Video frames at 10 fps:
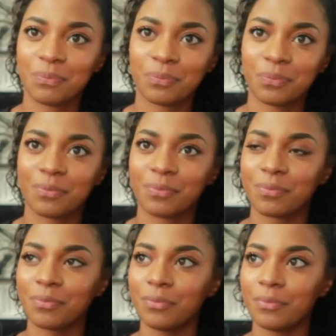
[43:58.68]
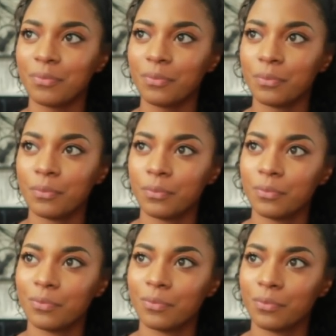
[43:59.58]

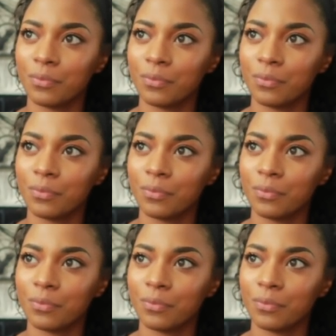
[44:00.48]
No one is speaking in this clip.